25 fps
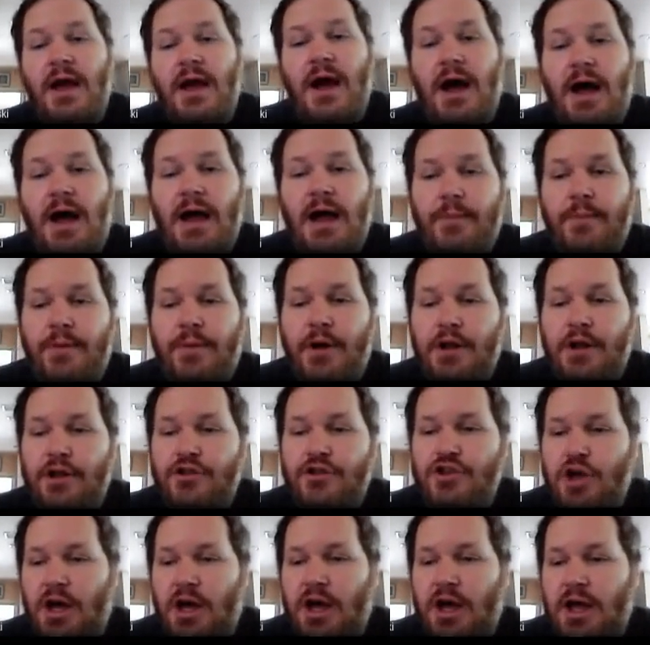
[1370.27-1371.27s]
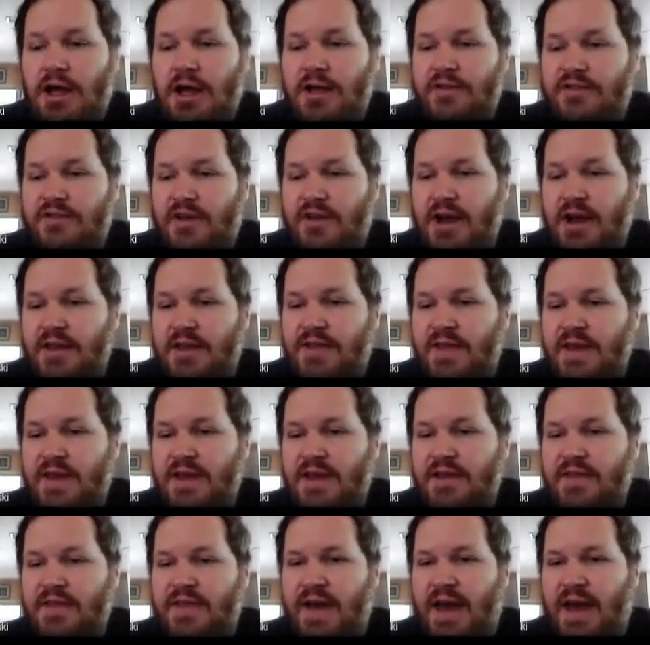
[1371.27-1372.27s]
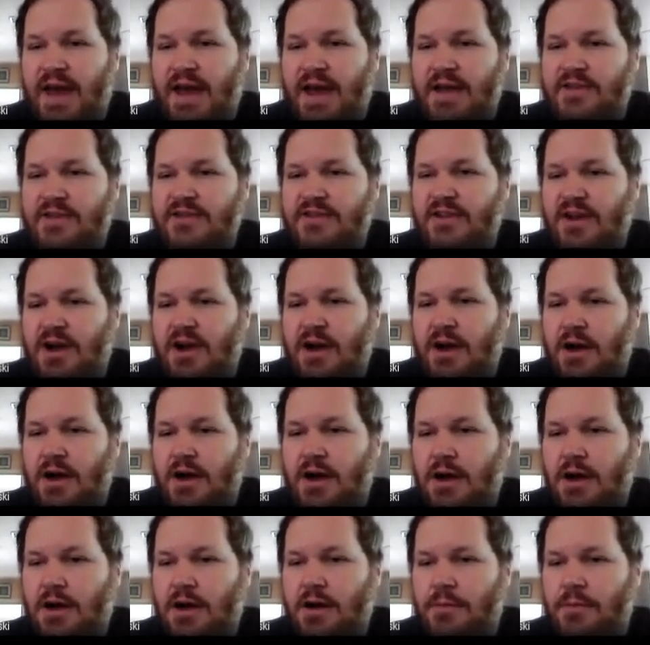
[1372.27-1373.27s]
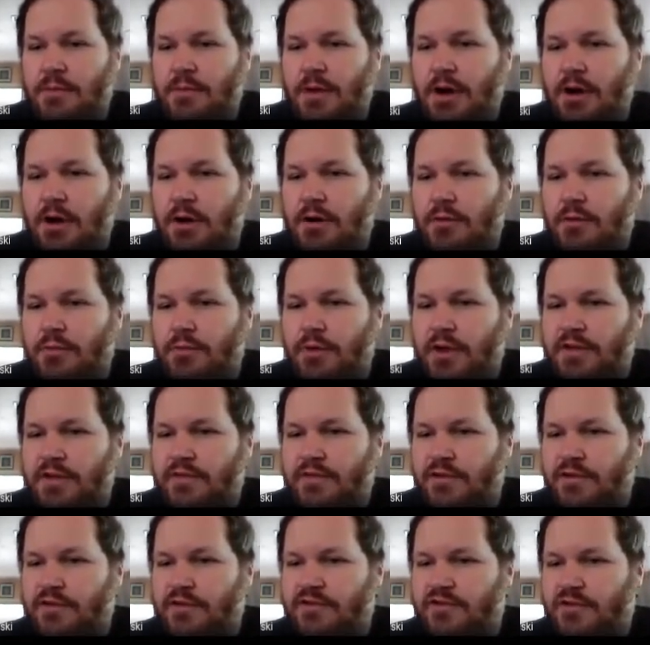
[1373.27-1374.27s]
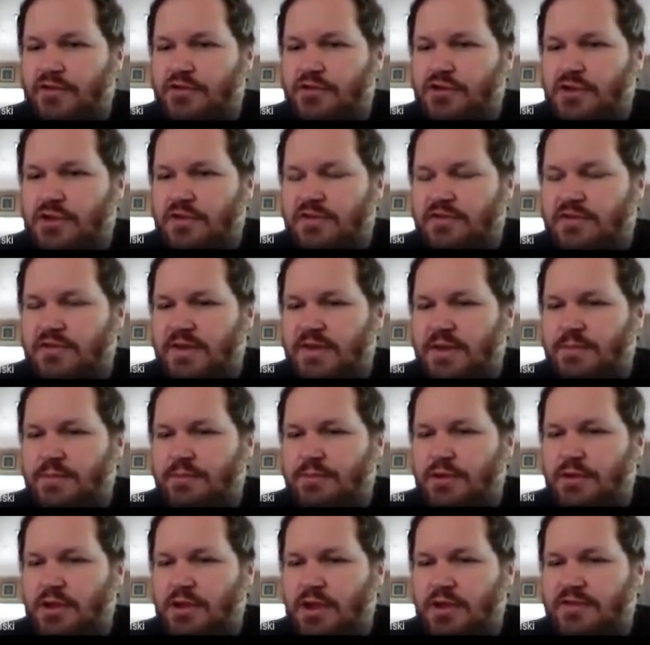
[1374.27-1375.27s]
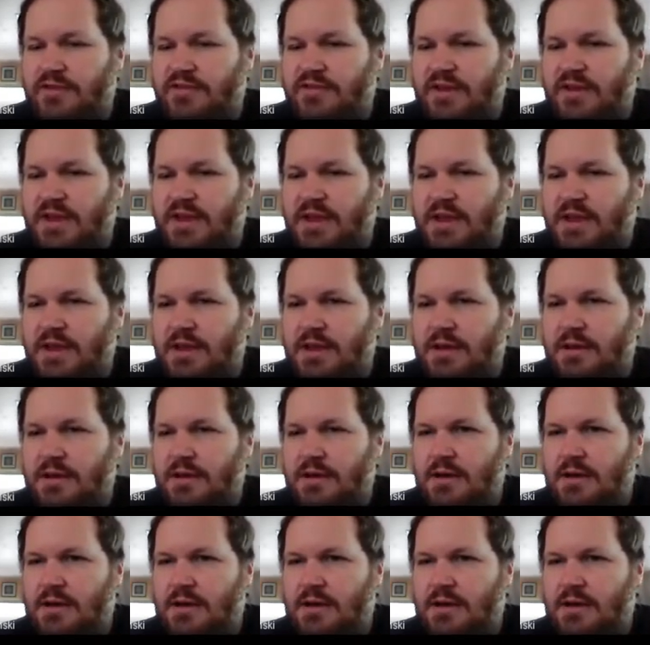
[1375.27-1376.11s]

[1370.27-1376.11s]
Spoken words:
I apologize. I think that, breadth first search is V plus E.